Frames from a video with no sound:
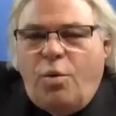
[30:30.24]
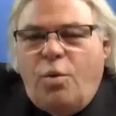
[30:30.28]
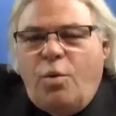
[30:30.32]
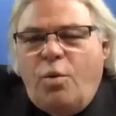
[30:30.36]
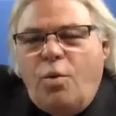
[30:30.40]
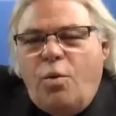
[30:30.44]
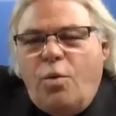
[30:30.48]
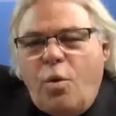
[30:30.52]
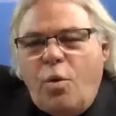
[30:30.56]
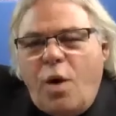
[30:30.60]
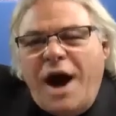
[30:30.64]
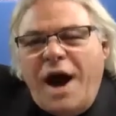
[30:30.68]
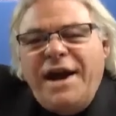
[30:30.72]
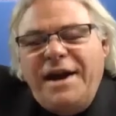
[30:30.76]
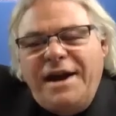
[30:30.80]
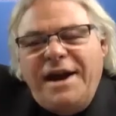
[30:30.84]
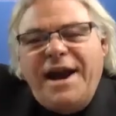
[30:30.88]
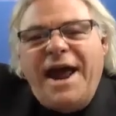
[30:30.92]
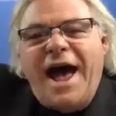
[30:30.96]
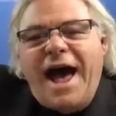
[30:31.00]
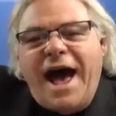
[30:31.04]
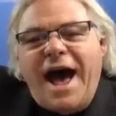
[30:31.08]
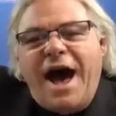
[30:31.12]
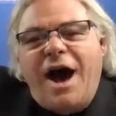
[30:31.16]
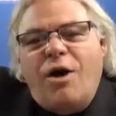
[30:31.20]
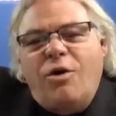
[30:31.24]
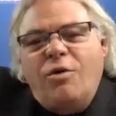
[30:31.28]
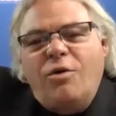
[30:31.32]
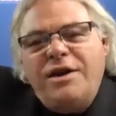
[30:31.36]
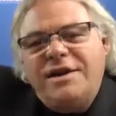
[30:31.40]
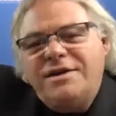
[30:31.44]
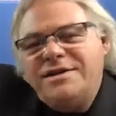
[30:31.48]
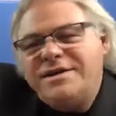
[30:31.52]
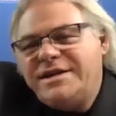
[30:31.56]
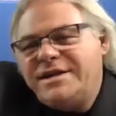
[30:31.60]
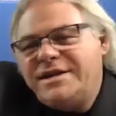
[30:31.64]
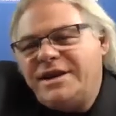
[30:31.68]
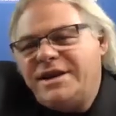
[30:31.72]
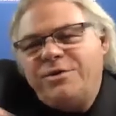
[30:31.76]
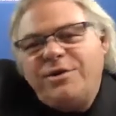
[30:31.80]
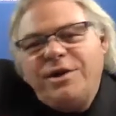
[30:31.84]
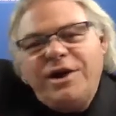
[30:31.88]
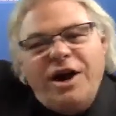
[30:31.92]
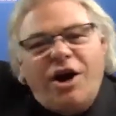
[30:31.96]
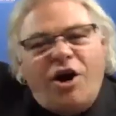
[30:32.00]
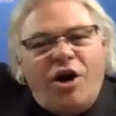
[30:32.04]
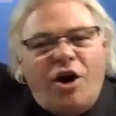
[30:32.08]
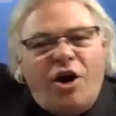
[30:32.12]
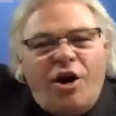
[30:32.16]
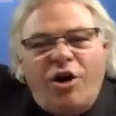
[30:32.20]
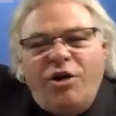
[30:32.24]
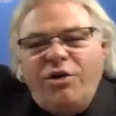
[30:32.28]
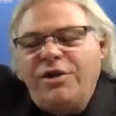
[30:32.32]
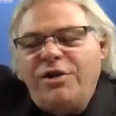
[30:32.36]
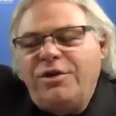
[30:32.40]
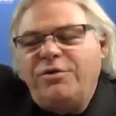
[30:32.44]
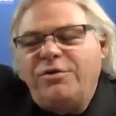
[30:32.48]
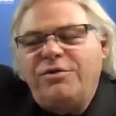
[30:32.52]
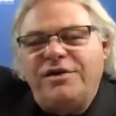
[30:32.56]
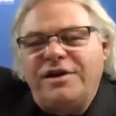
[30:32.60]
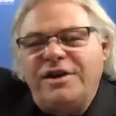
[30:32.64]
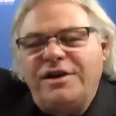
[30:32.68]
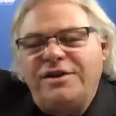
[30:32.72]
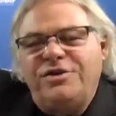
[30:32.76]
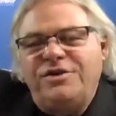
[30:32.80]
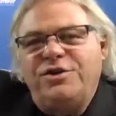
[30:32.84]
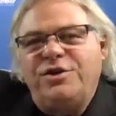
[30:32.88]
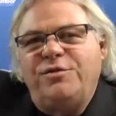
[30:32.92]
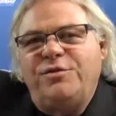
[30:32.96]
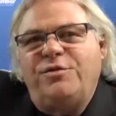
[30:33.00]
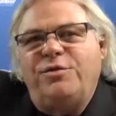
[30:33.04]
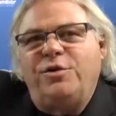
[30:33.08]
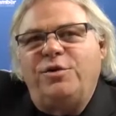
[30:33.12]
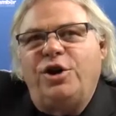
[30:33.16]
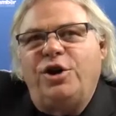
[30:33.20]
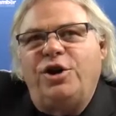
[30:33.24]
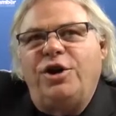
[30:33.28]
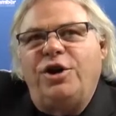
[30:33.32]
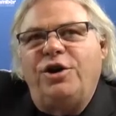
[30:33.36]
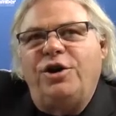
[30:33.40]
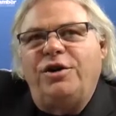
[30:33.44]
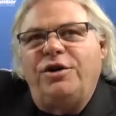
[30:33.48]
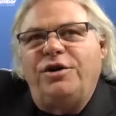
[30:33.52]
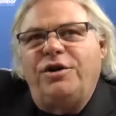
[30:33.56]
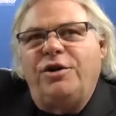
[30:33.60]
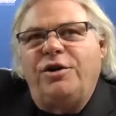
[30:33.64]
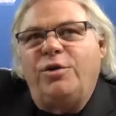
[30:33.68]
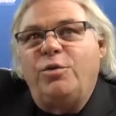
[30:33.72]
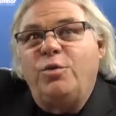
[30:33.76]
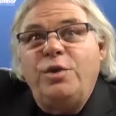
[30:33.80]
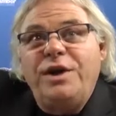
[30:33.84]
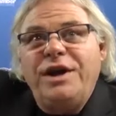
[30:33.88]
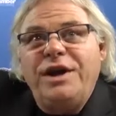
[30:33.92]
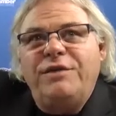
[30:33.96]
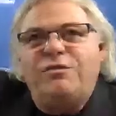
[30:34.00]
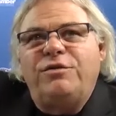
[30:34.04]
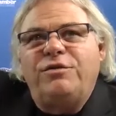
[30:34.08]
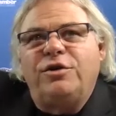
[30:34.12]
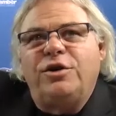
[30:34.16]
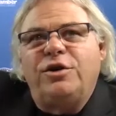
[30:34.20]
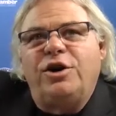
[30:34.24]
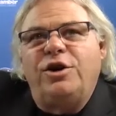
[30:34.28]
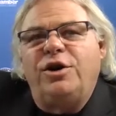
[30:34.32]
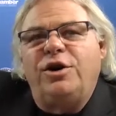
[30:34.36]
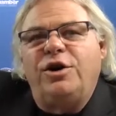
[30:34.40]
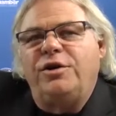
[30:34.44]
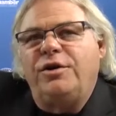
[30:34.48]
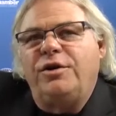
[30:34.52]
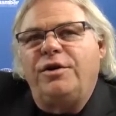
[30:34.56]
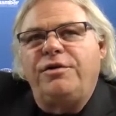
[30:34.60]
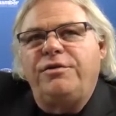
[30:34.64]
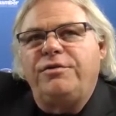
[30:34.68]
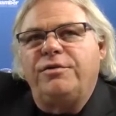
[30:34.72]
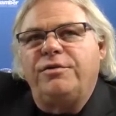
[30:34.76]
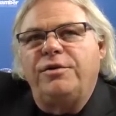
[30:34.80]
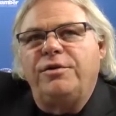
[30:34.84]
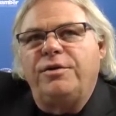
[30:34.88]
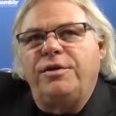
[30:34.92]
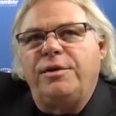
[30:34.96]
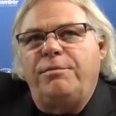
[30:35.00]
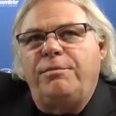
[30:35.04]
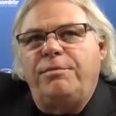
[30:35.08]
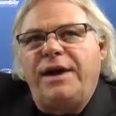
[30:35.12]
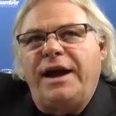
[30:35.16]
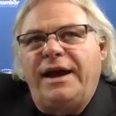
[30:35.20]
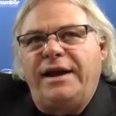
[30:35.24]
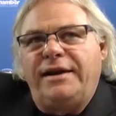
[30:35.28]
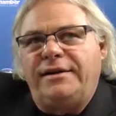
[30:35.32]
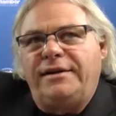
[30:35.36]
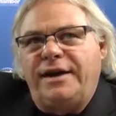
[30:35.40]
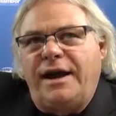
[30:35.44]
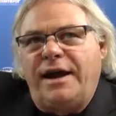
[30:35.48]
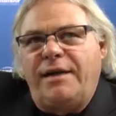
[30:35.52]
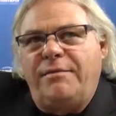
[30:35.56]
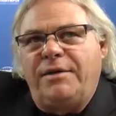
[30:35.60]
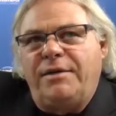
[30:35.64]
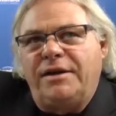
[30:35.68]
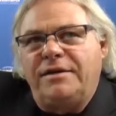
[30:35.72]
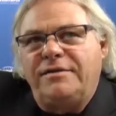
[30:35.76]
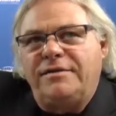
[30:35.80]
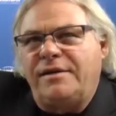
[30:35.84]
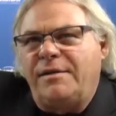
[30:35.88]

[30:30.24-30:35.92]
What now, considering all those things you've learned or we've learned through the pandemic,